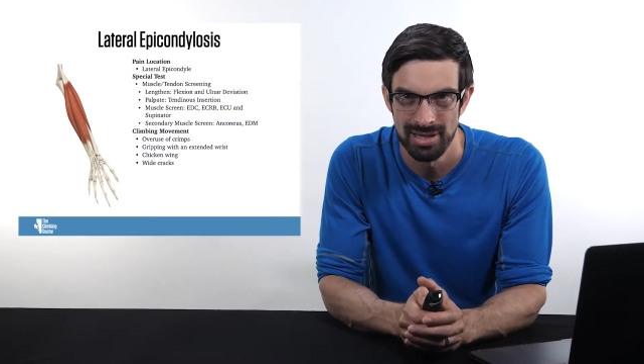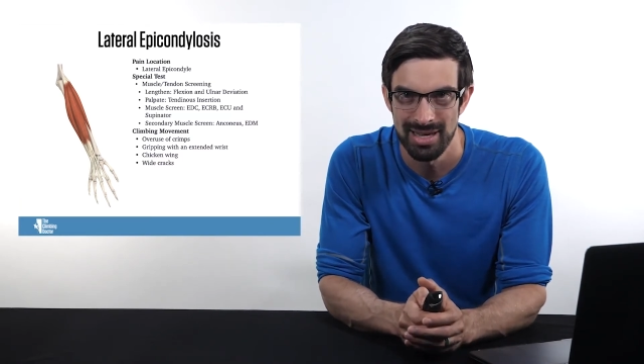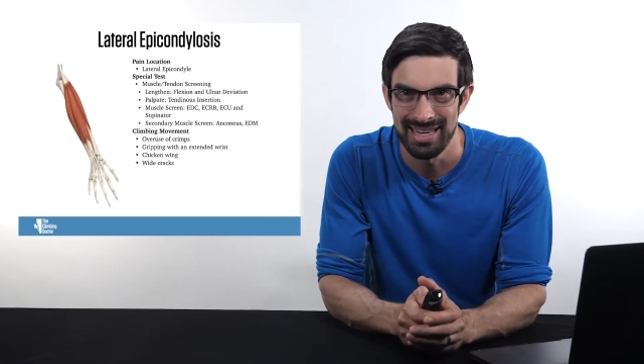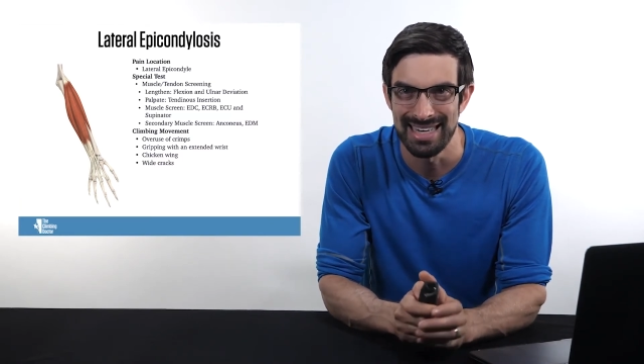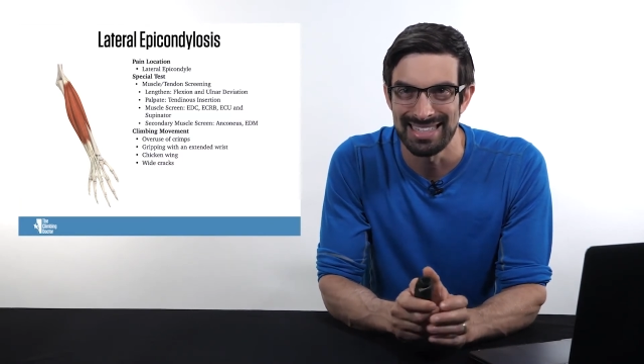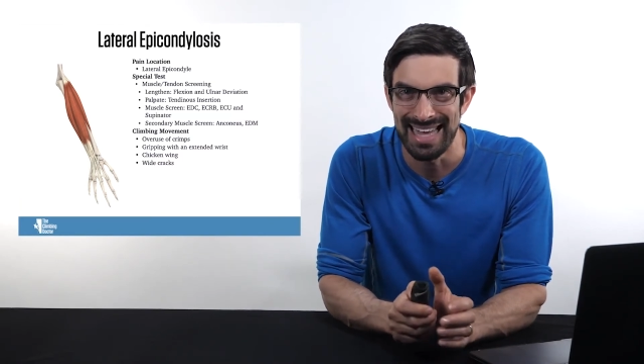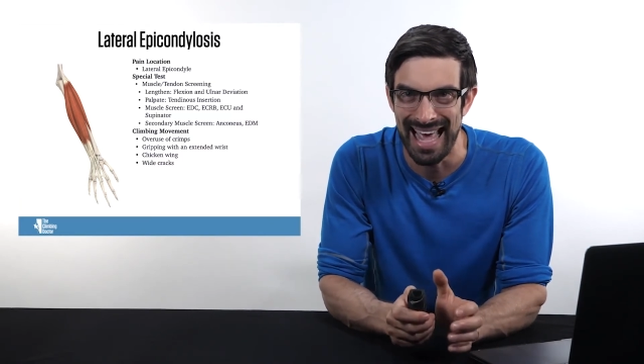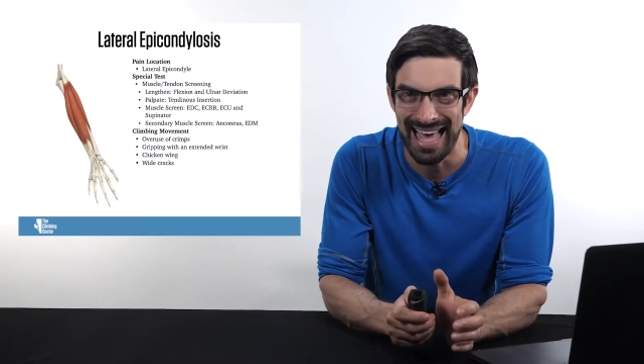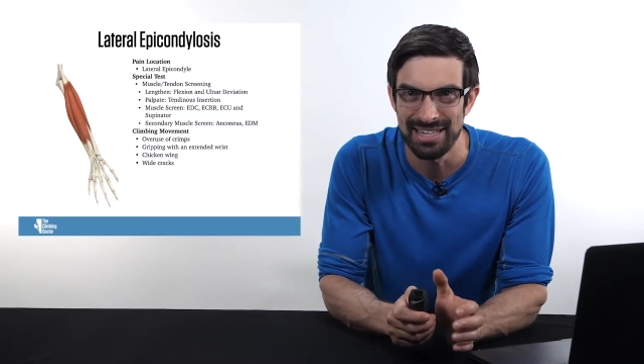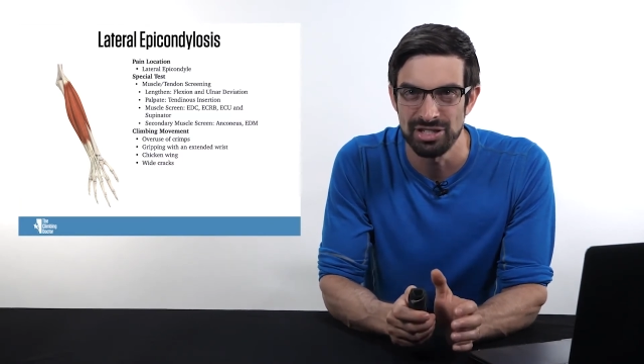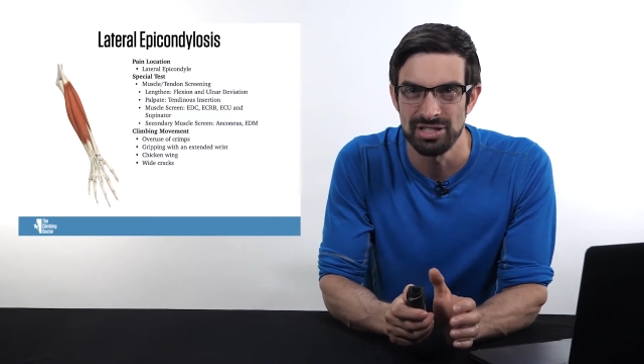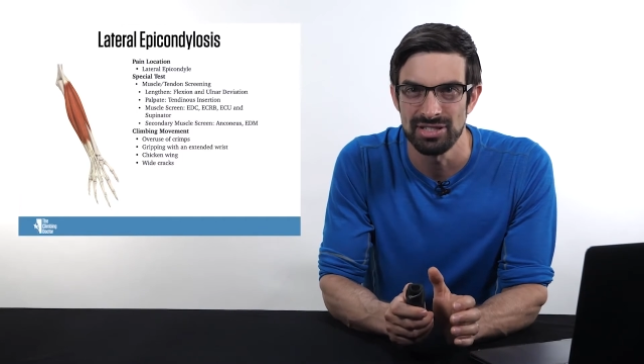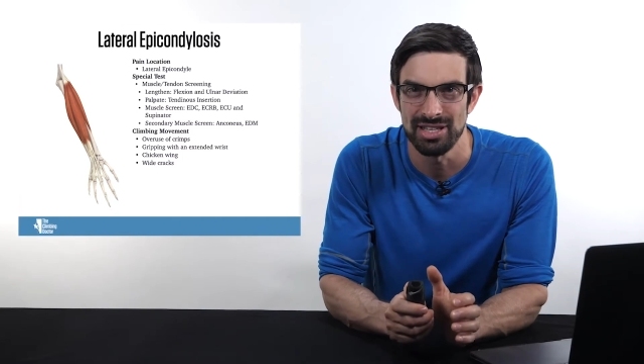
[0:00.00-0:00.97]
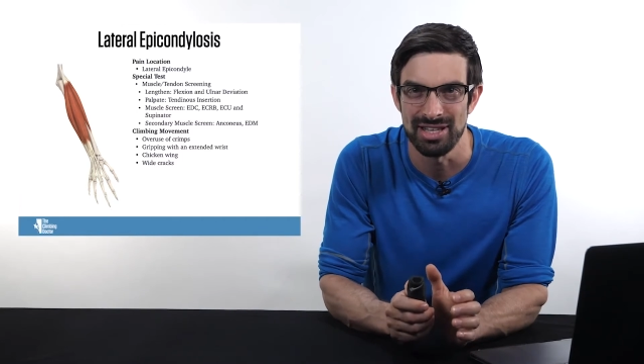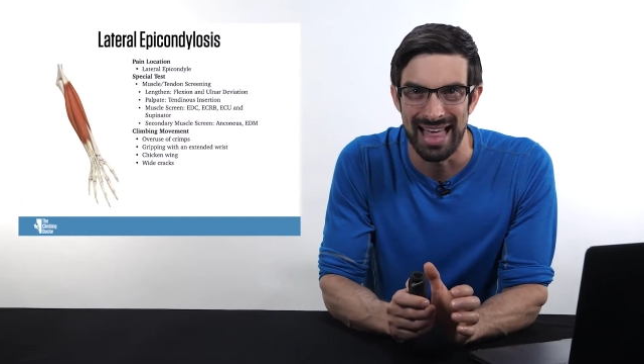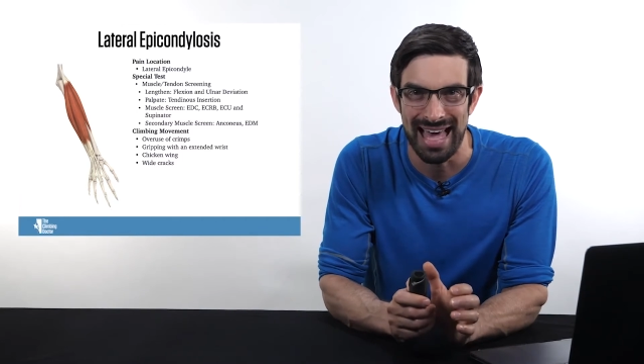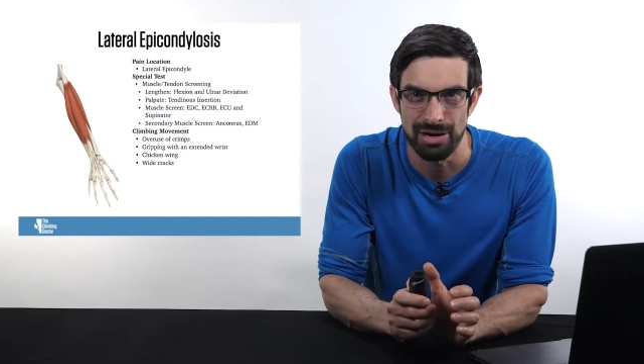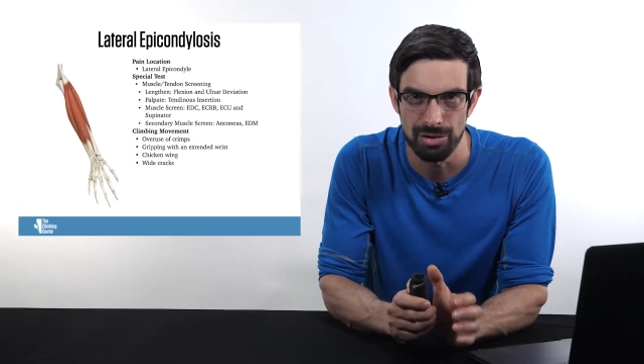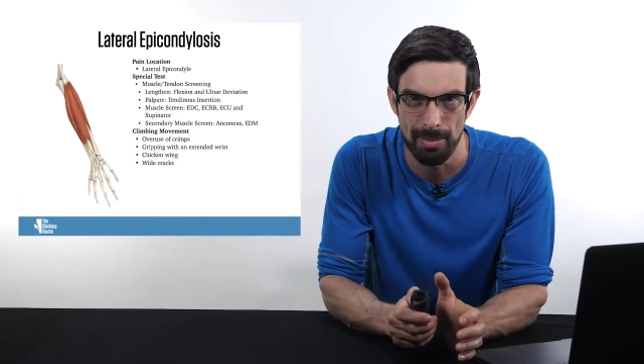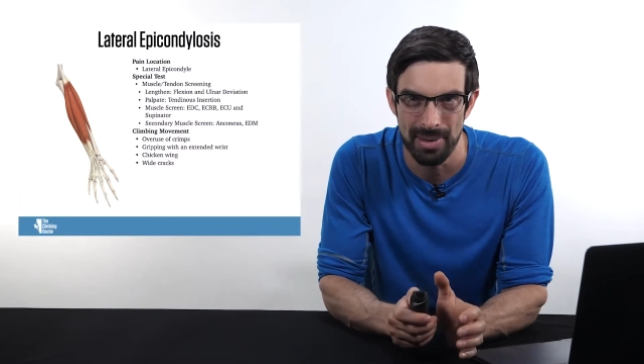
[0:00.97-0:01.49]
It attaches to the
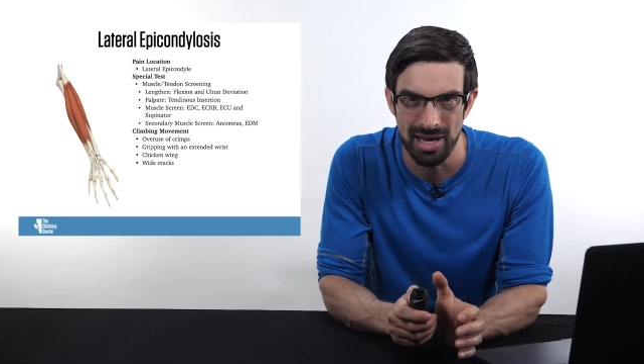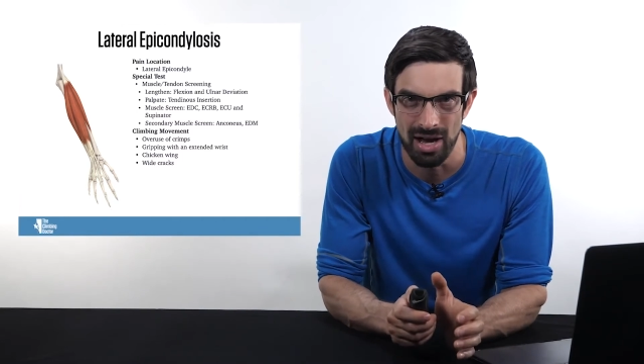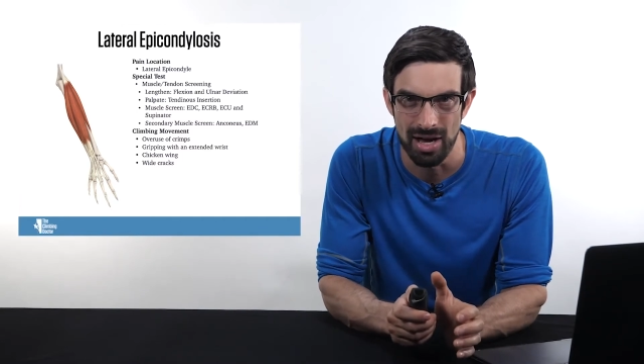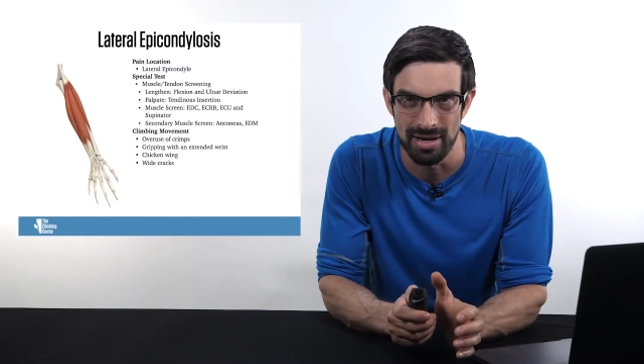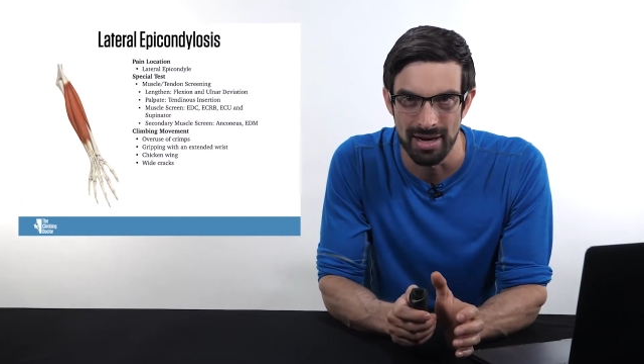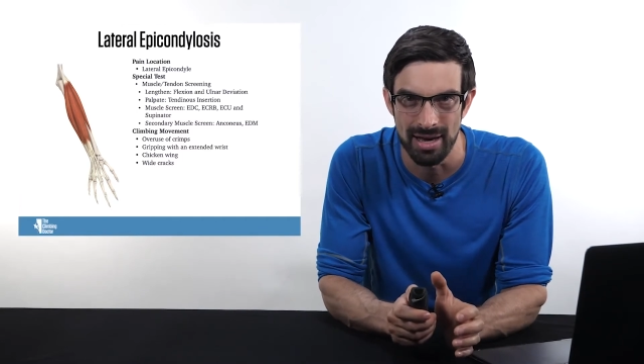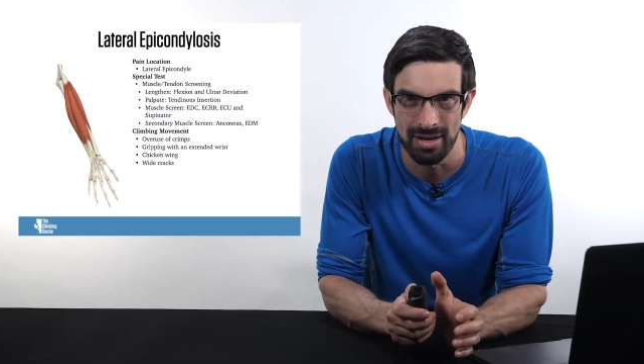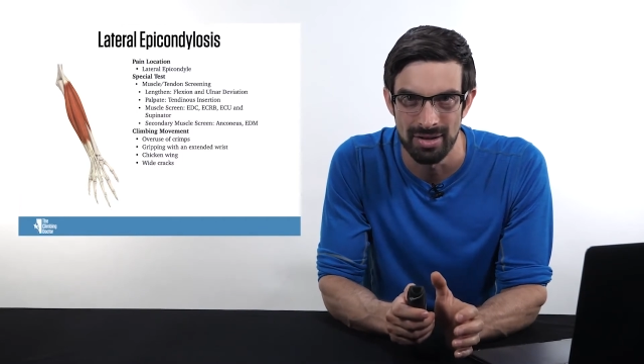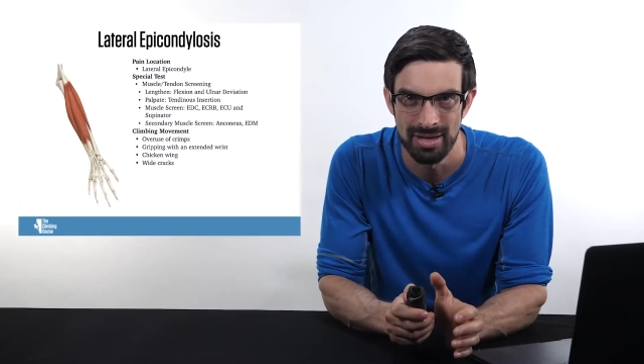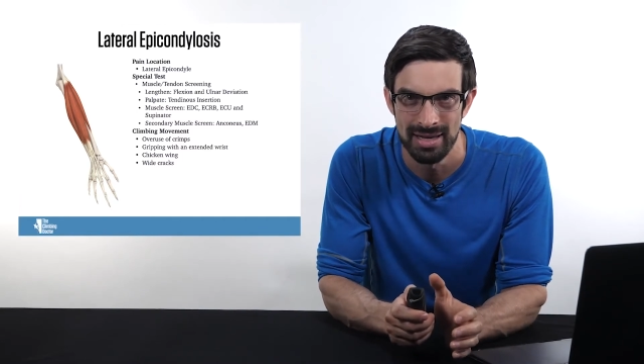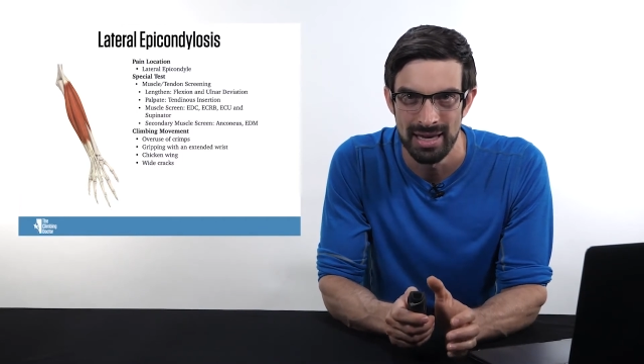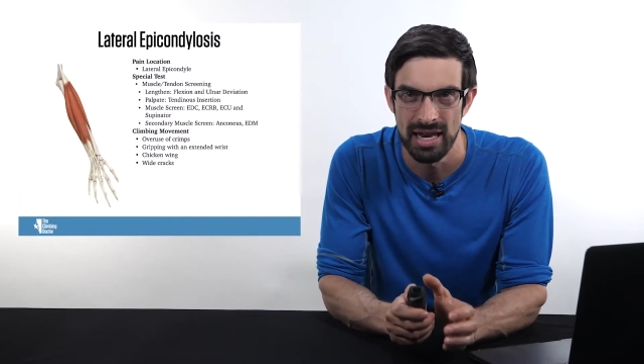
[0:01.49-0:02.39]
lateral epicondyle,